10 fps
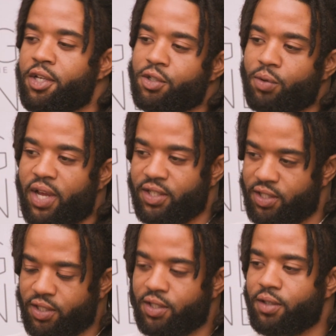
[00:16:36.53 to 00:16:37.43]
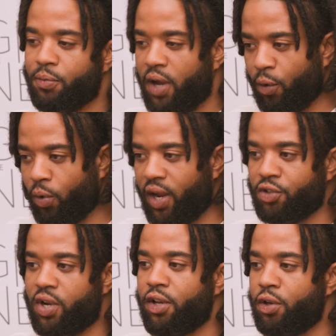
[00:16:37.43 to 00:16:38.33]
So that's kind of what I
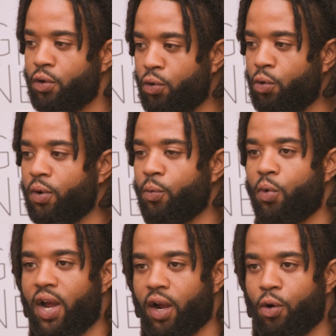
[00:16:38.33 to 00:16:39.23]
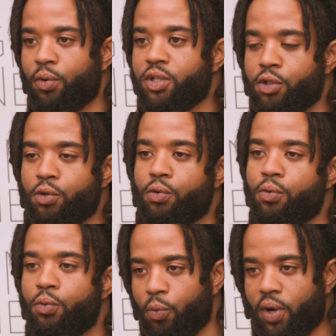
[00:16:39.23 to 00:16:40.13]
try to do and what I go into
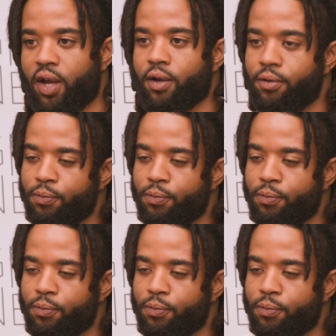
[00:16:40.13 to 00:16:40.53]
when I